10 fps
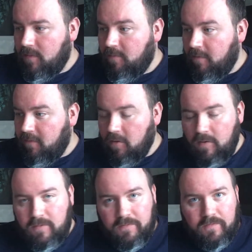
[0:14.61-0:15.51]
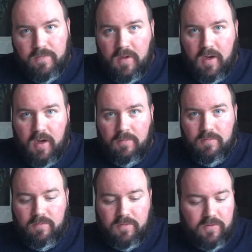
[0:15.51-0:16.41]
review.
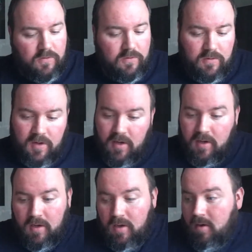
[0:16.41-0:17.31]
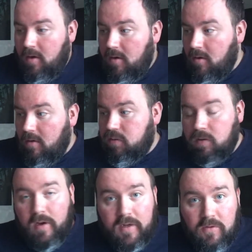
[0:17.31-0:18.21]
So
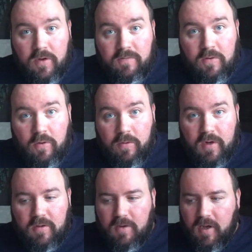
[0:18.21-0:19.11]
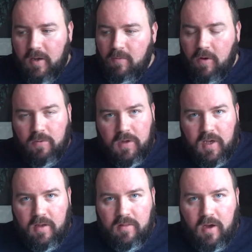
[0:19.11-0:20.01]
I don't even know where to begin. What a
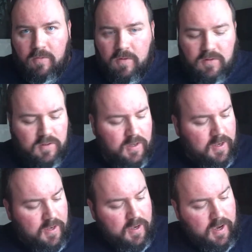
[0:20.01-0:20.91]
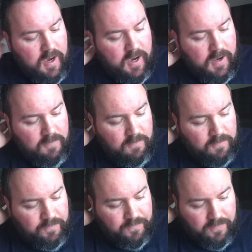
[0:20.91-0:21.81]
weekend that was.
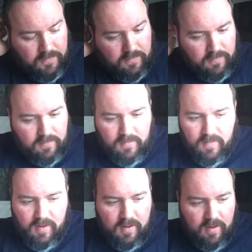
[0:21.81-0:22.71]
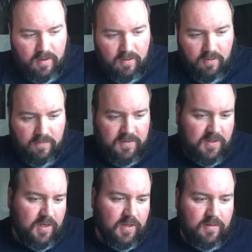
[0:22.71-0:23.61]
Um,
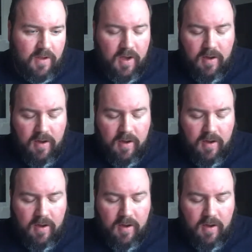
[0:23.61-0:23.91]
Obviously,